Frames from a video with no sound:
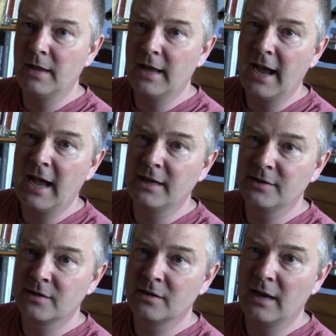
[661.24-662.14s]
it
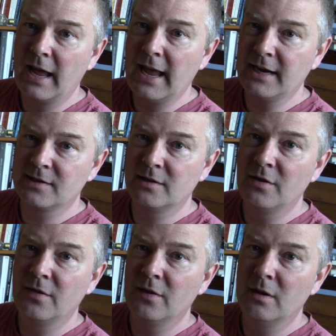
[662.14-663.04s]
has
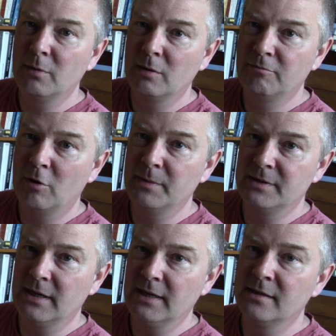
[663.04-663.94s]
excellent thermal
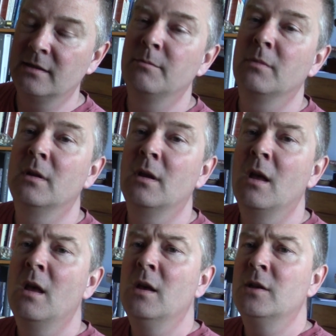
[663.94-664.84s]
properties.
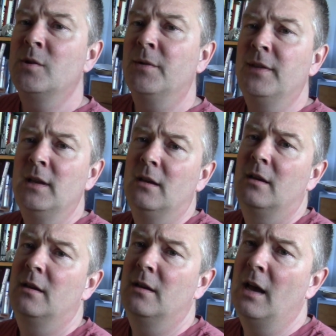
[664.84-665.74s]
So I think
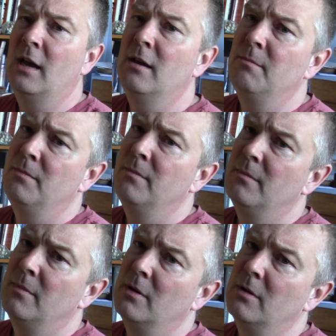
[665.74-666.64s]

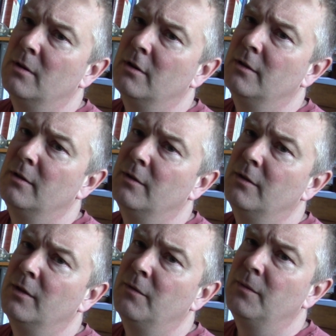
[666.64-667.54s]

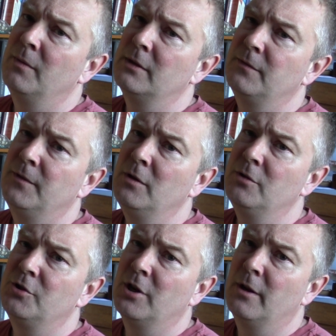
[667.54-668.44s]
the
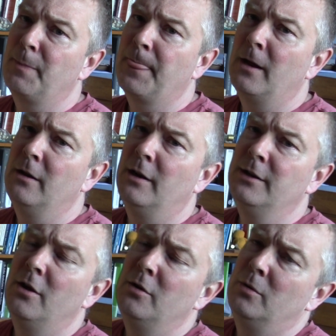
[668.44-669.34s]
future, I
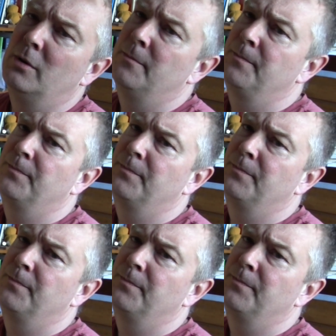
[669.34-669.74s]
know